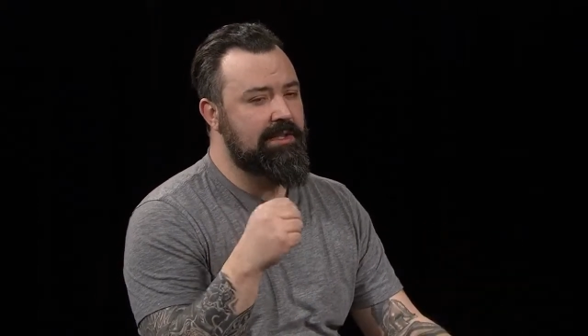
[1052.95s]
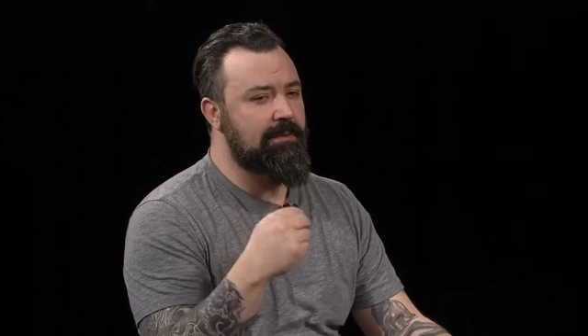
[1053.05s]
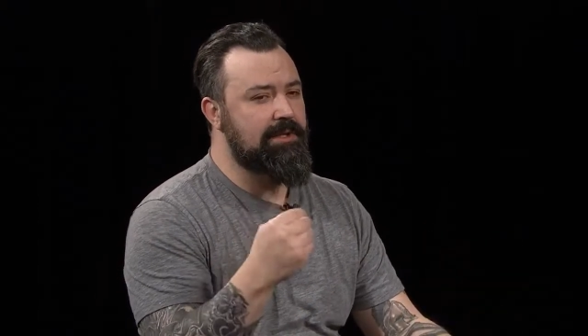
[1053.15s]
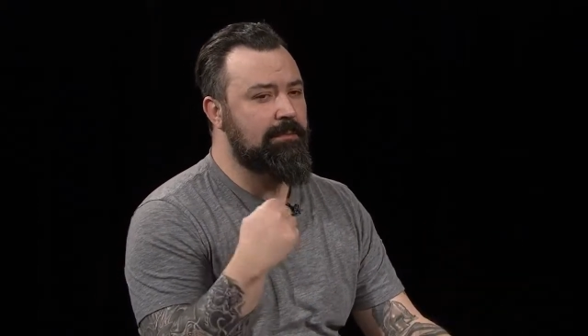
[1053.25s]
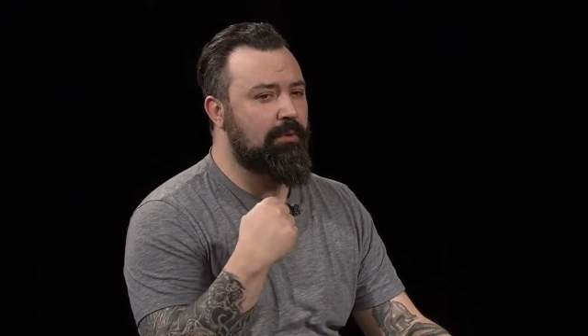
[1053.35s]
it
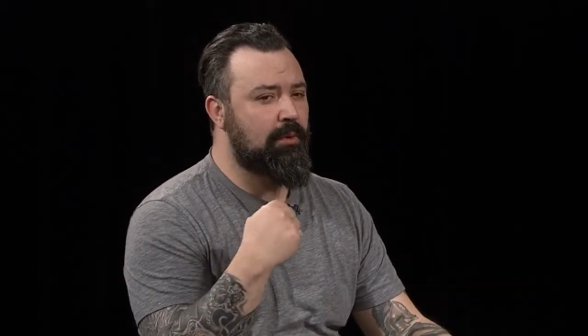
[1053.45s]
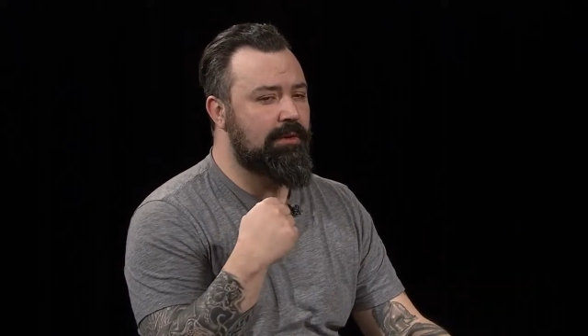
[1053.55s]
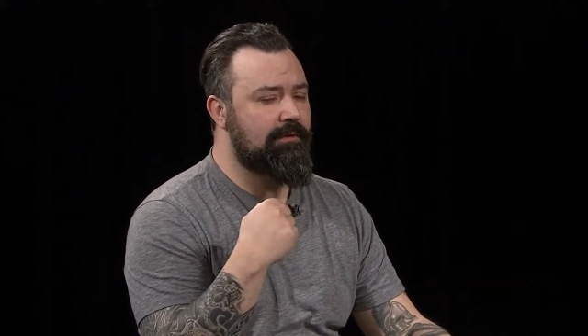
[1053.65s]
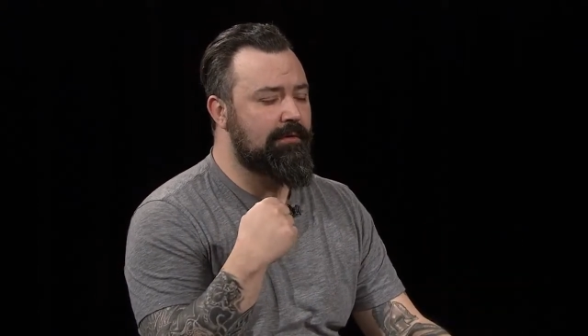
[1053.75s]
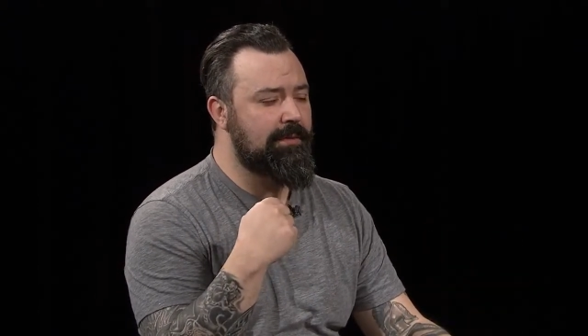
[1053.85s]
was
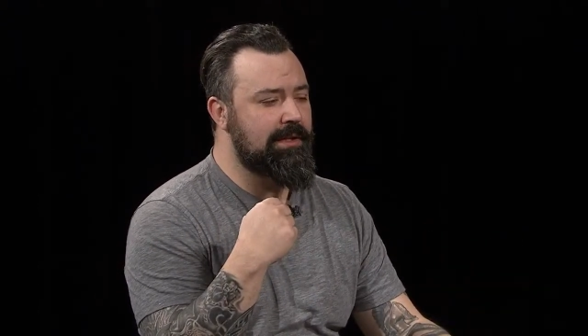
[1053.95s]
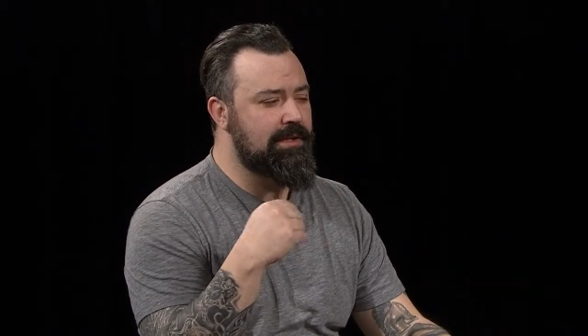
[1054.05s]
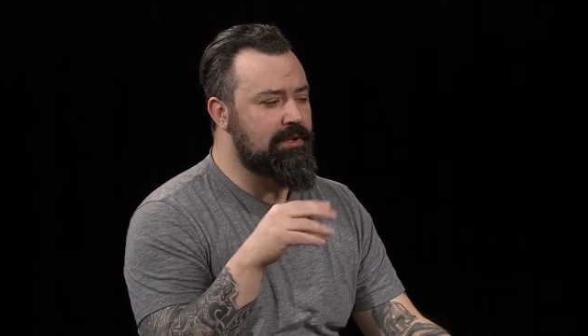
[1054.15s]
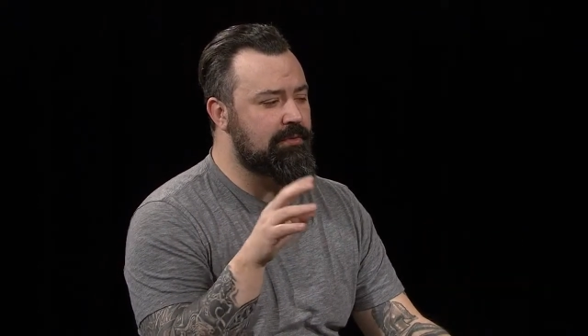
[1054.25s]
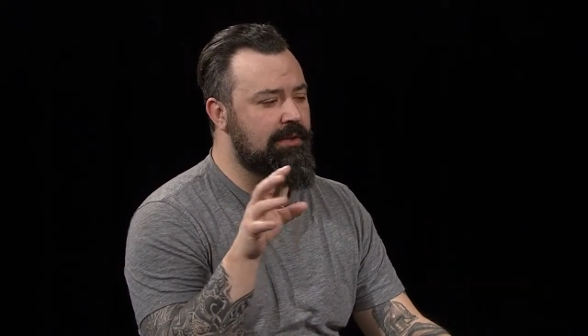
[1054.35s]
important for me
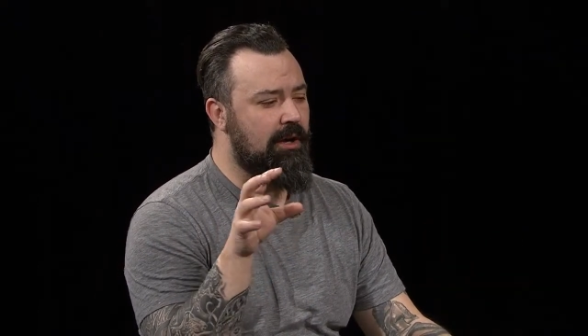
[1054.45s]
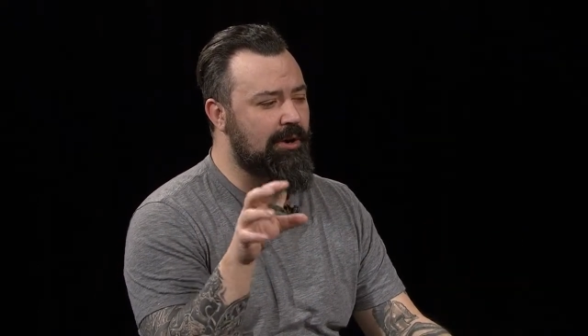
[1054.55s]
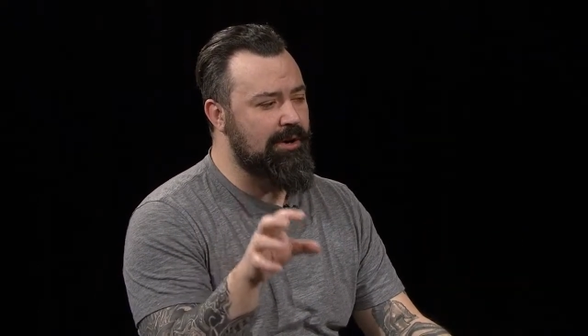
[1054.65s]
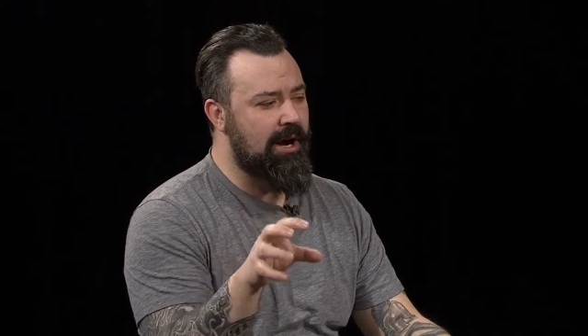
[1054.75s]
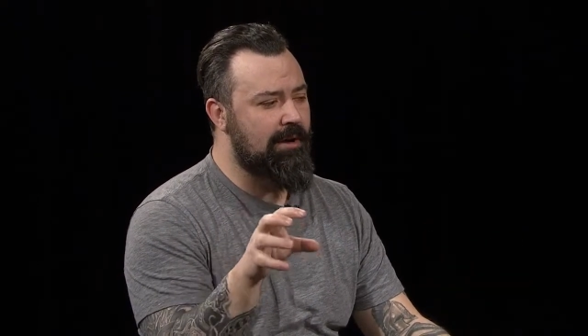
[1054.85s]
to treat
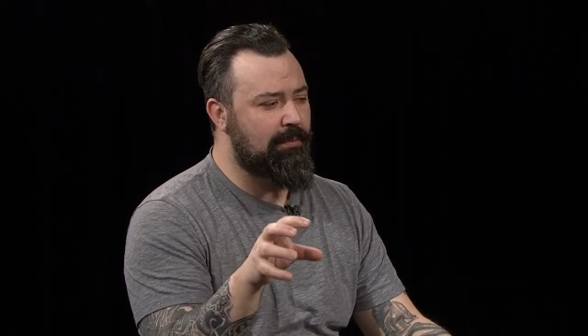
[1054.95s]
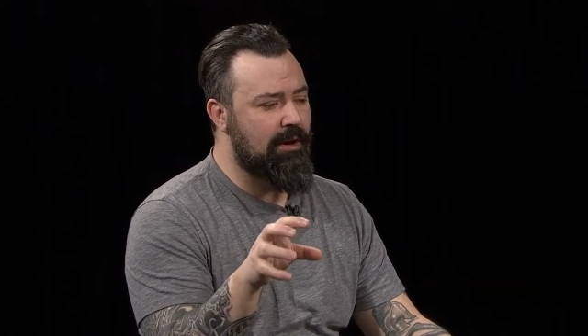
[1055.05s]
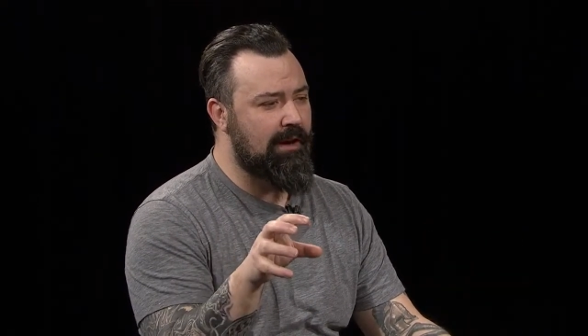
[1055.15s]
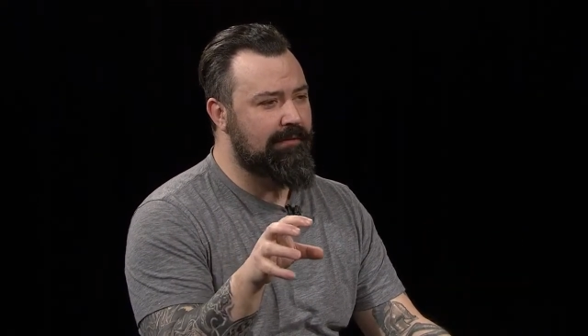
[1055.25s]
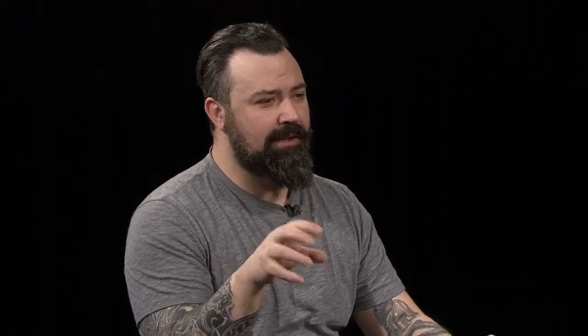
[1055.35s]
our
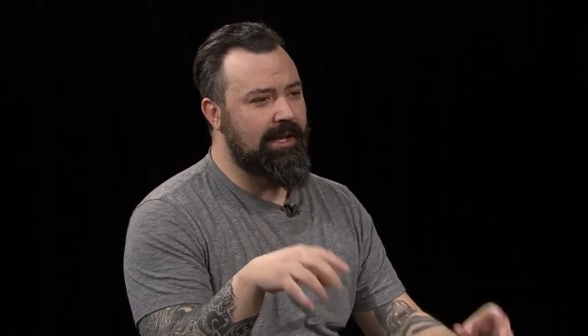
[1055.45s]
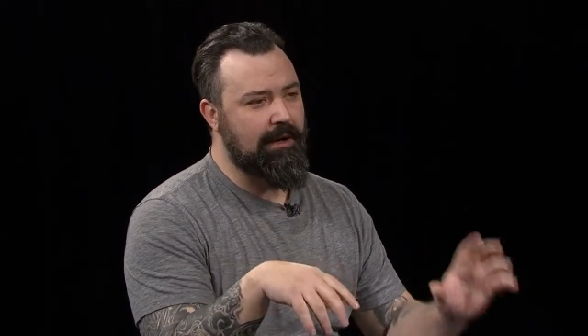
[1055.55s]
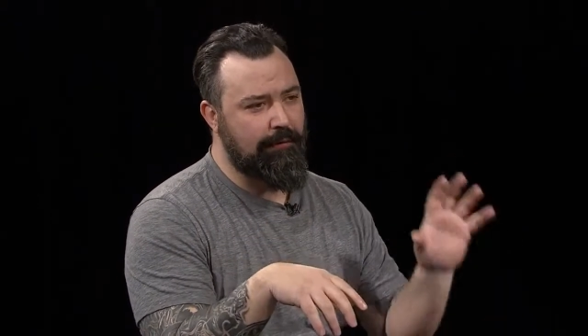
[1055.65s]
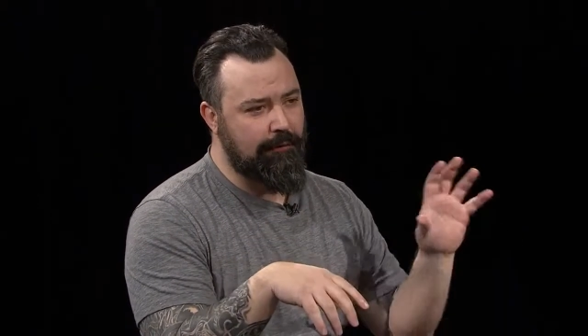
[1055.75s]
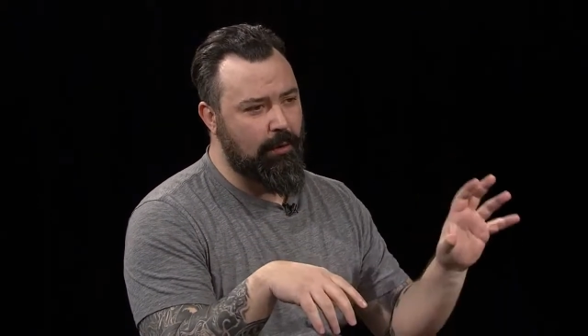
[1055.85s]
nonprofit like
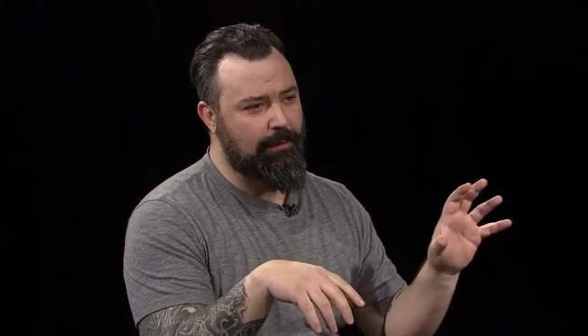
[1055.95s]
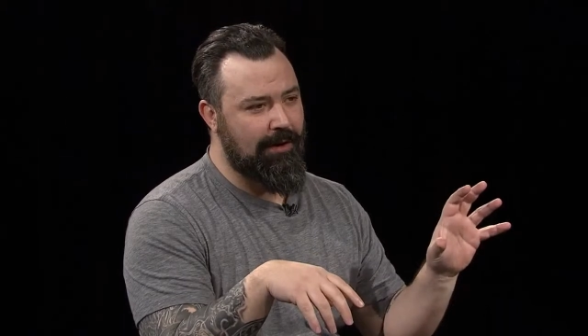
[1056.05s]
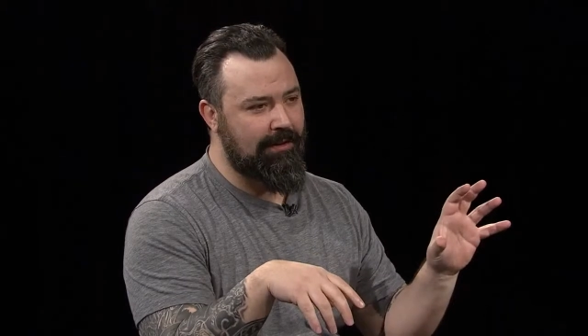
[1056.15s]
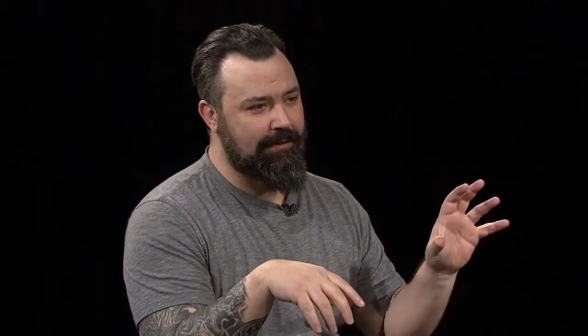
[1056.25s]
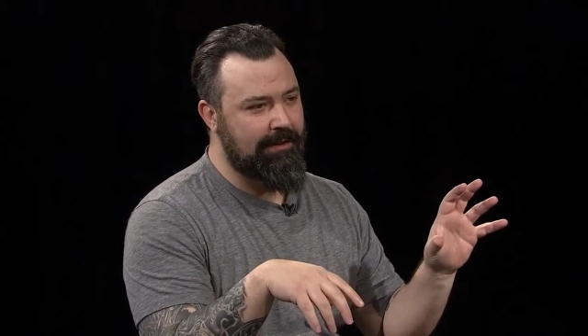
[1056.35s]
a
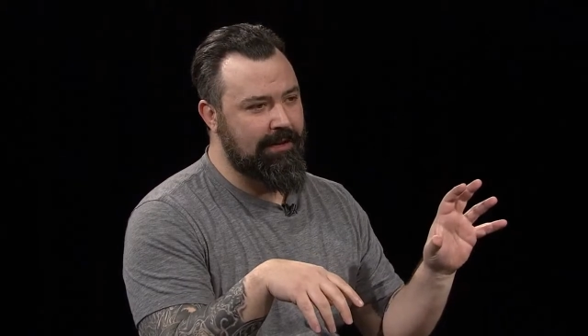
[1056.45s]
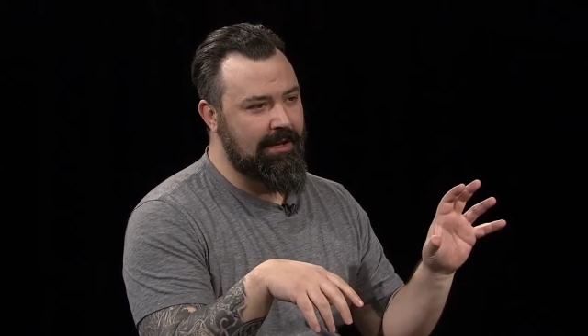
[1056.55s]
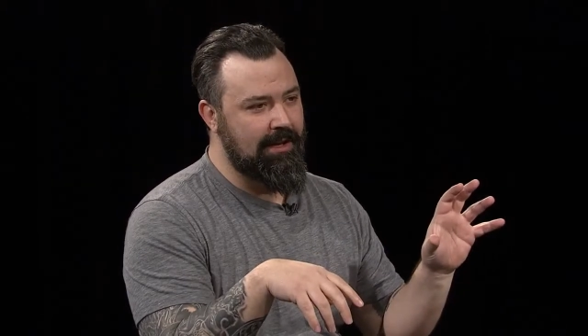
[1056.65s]
for-profit.